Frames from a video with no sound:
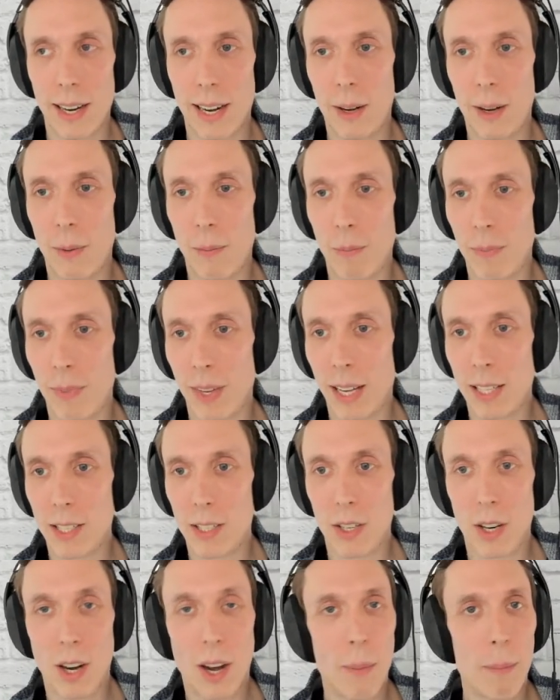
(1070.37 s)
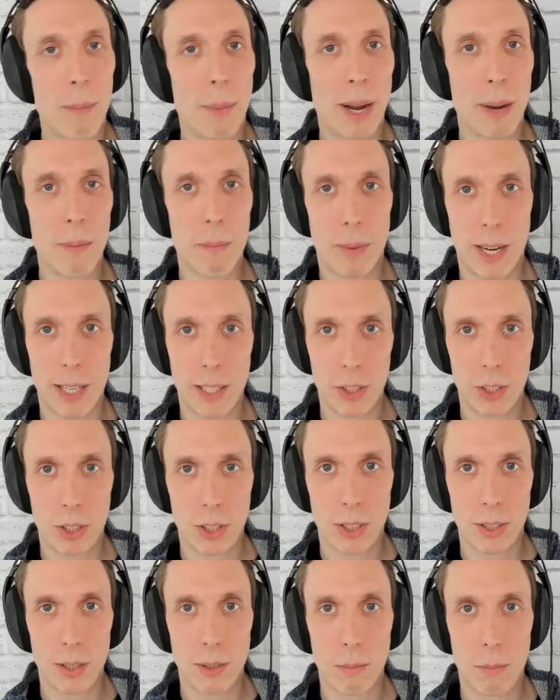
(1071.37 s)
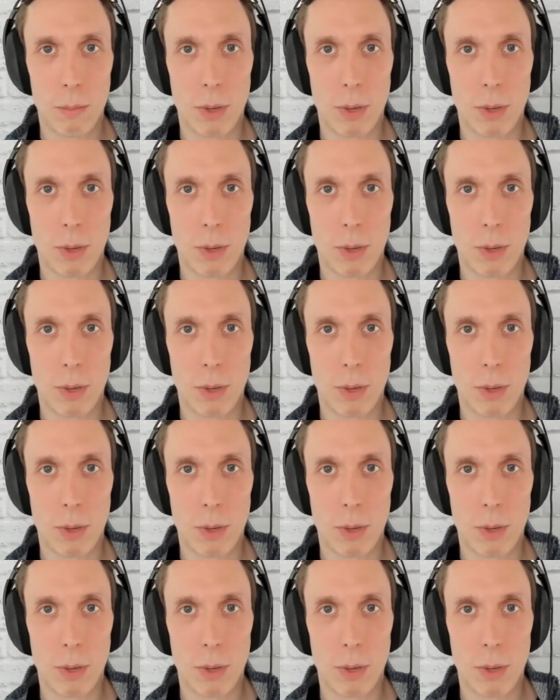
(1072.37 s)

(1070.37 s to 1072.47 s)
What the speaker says: Now, it's not by much,